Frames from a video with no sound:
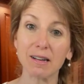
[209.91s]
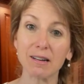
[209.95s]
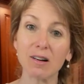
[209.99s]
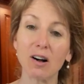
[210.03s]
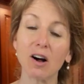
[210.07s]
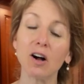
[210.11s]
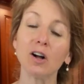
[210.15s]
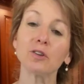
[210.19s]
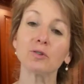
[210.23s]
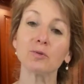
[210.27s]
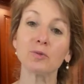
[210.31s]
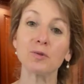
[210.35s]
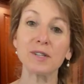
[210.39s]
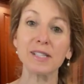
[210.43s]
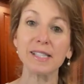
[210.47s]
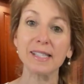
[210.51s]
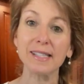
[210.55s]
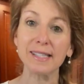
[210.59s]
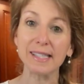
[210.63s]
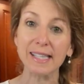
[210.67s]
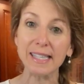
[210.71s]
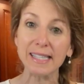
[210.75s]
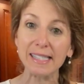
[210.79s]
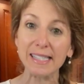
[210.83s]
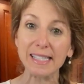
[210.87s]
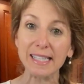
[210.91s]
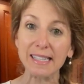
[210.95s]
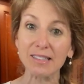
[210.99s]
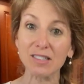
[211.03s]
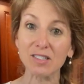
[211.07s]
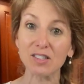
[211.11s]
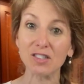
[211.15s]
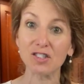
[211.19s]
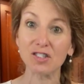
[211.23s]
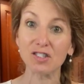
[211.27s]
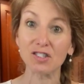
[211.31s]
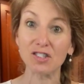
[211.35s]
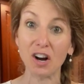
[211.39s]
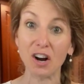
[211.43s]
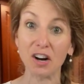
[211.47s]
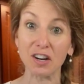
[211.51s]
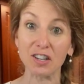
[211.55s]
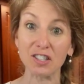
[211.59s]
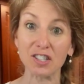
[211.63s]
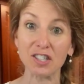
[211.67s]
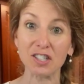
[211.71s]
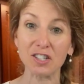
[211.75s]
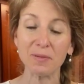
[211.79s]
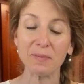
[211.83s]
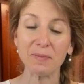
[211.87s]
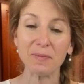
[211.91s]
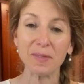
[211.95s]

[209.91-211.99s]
called resistant starch.